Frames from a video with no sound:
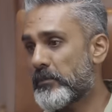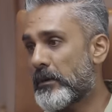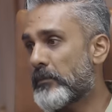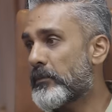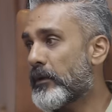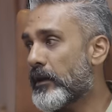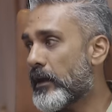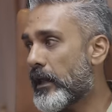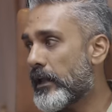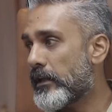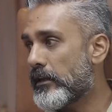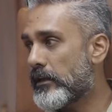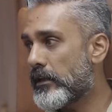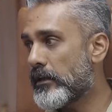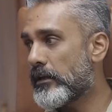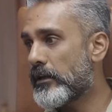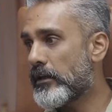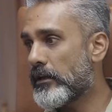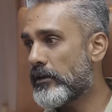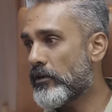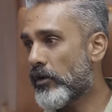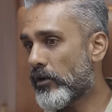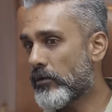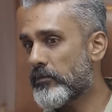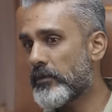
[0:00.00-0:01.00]
people like
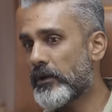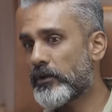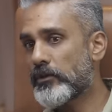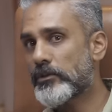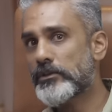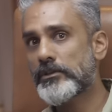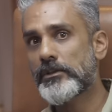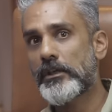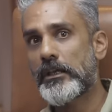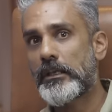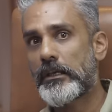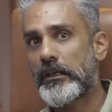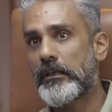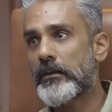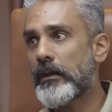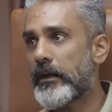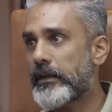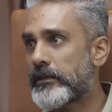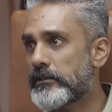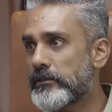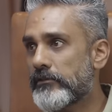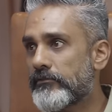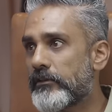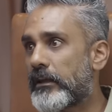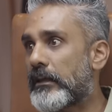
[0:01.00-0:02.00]
Giri, not because Giri
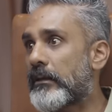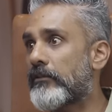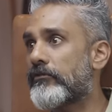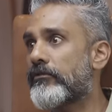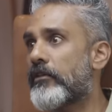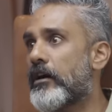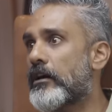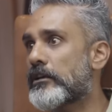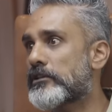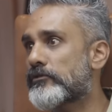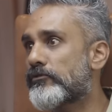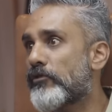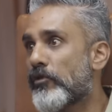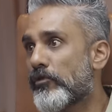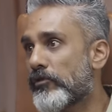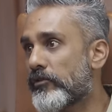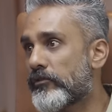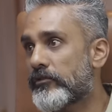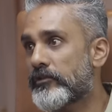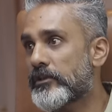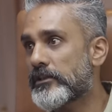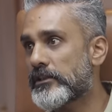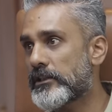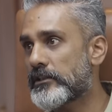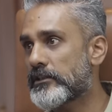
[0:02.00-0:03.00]
rides a very fast
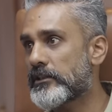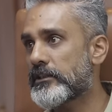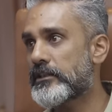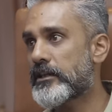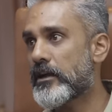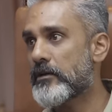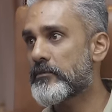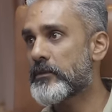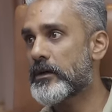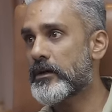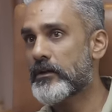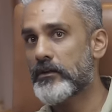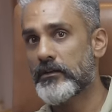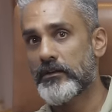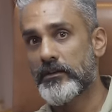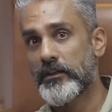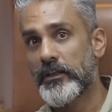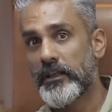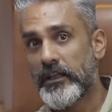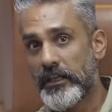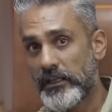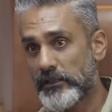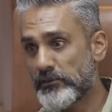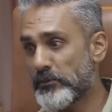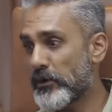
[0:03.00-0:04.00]
450cc Yamaha.
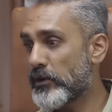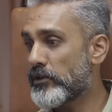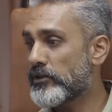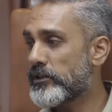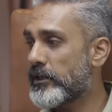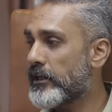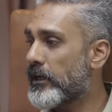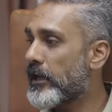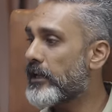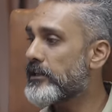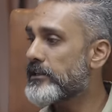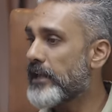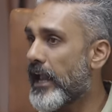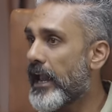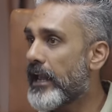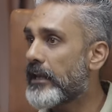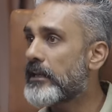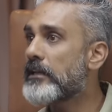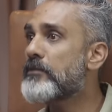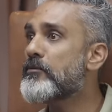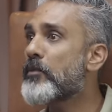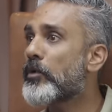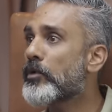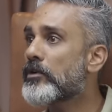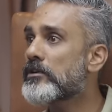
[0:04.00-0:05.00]
It's because he takes
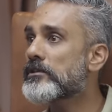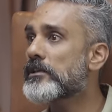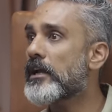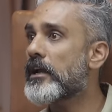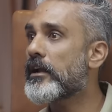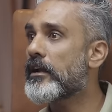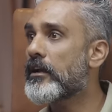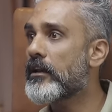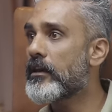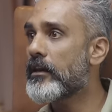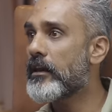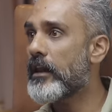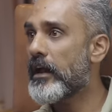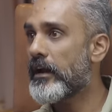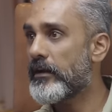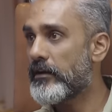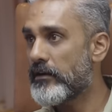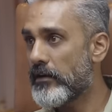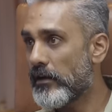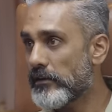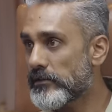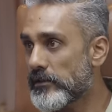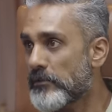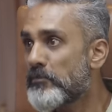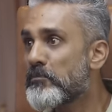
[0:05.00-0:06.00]
any motorcycle and
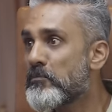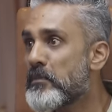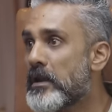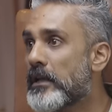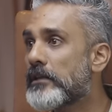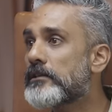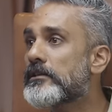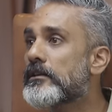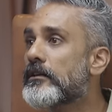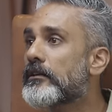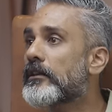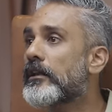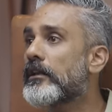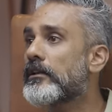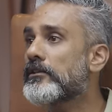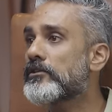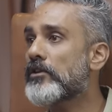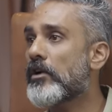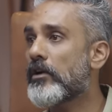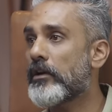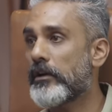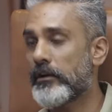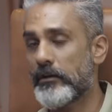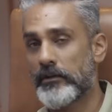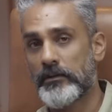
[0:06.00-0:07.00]
does amazing things
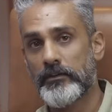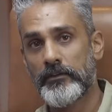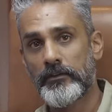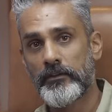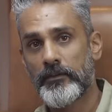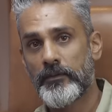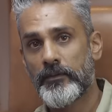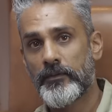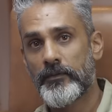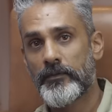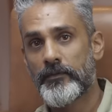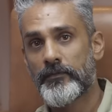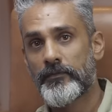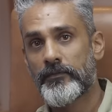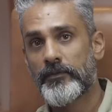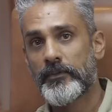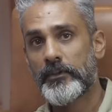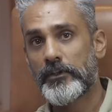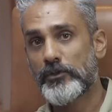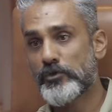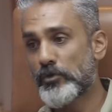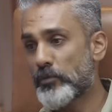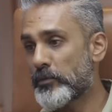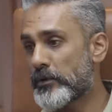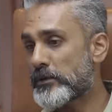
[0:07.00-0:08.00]
on it.
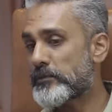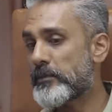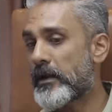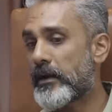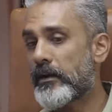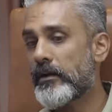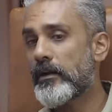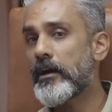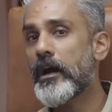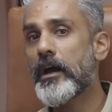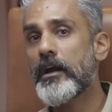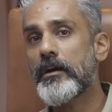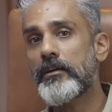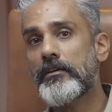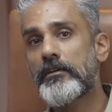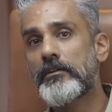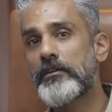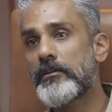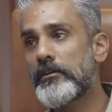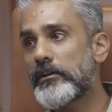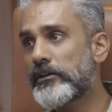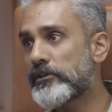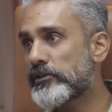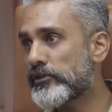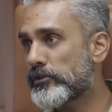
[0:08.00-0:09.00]
The Super Splendor guy
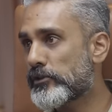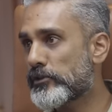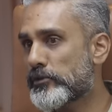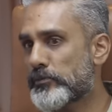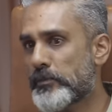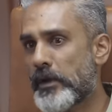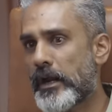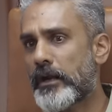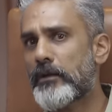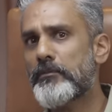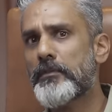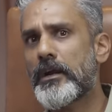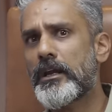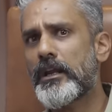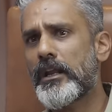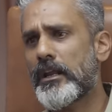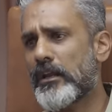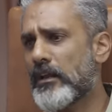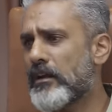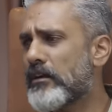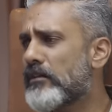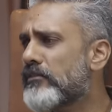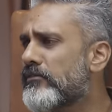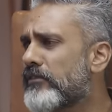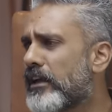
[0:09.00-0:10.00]
earned his respect by
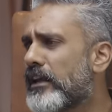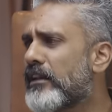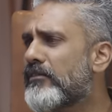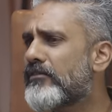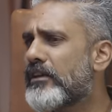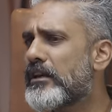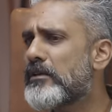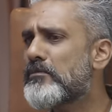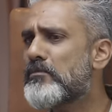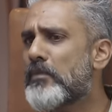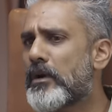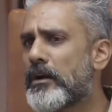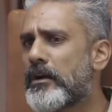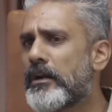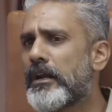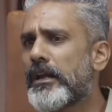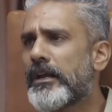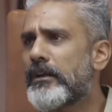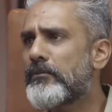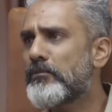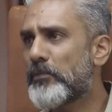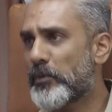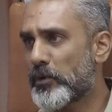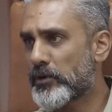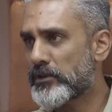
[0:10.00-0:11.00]
taking a very, very
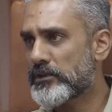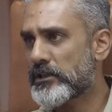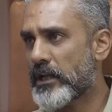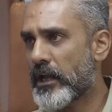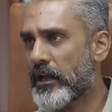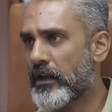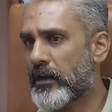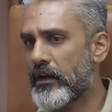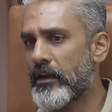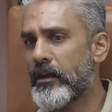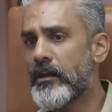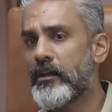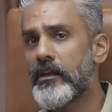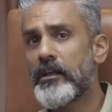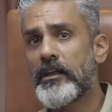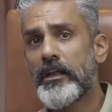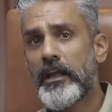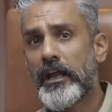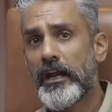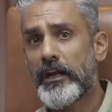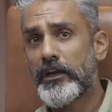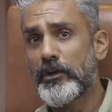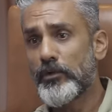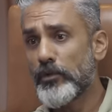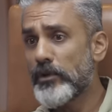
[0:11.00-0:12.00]
mundane motorcycle
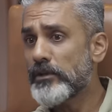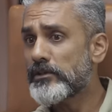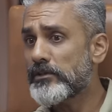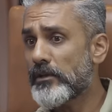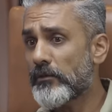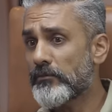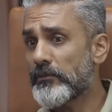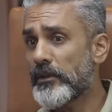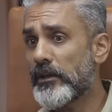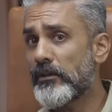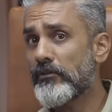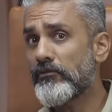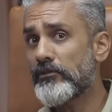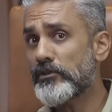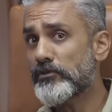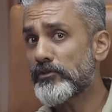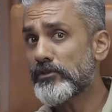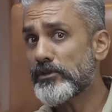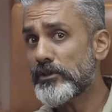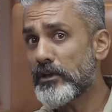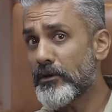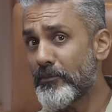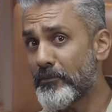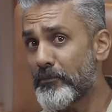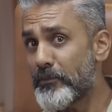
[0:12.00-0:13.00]
and doing something which
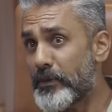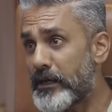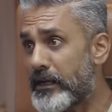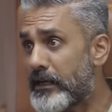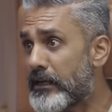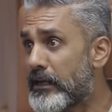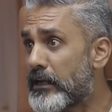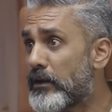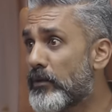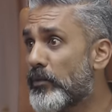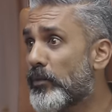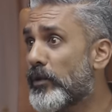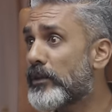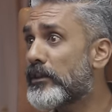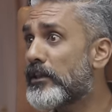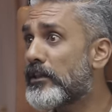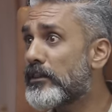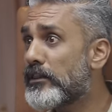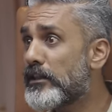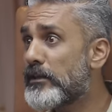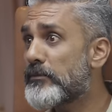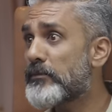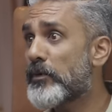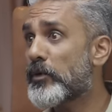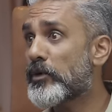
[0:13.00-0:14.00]
was completely
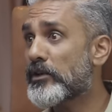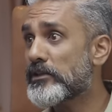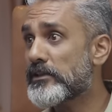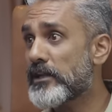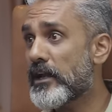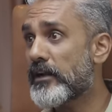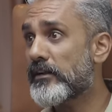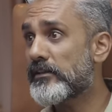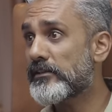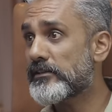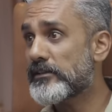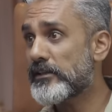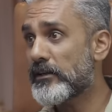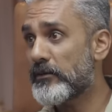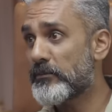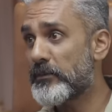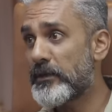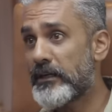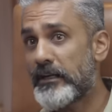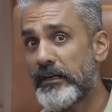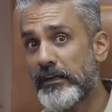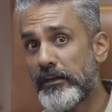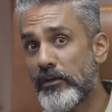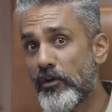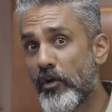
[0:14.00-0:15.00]
within the motorcycle's
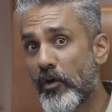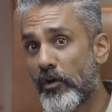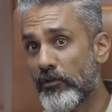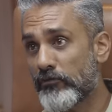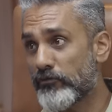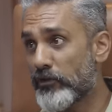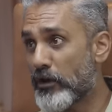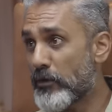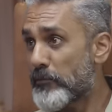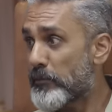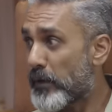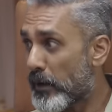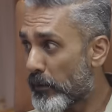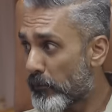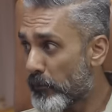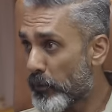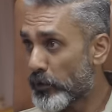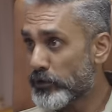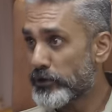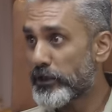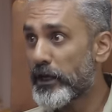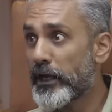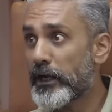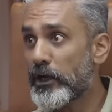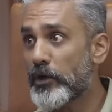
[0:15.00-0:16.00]
ability envelope, but
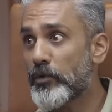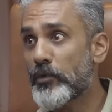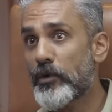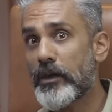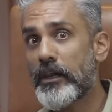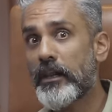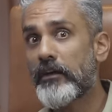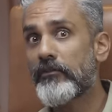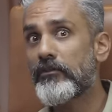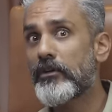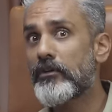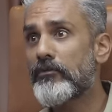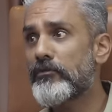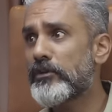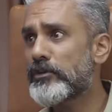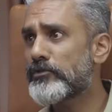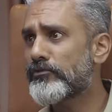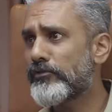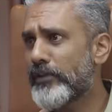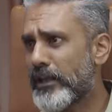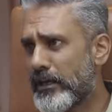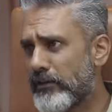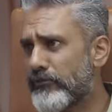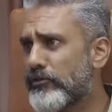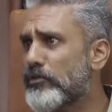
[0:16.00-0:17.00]
pushing it to a level which
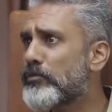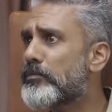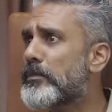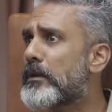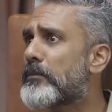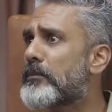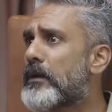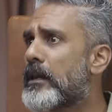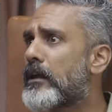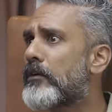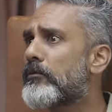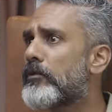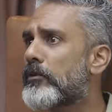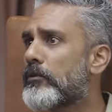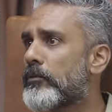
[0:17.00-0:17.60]
very few people ever